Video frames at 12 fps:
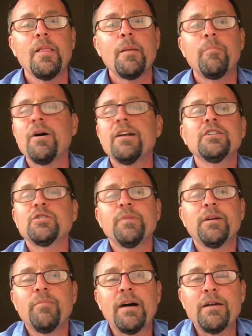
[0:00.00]

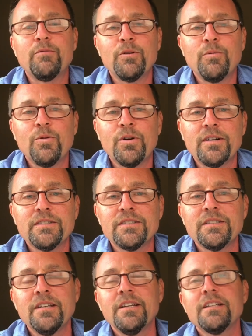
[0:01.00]
punishment by
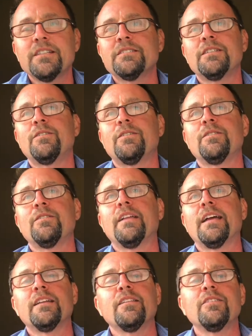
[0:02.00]
rewards, because they're like,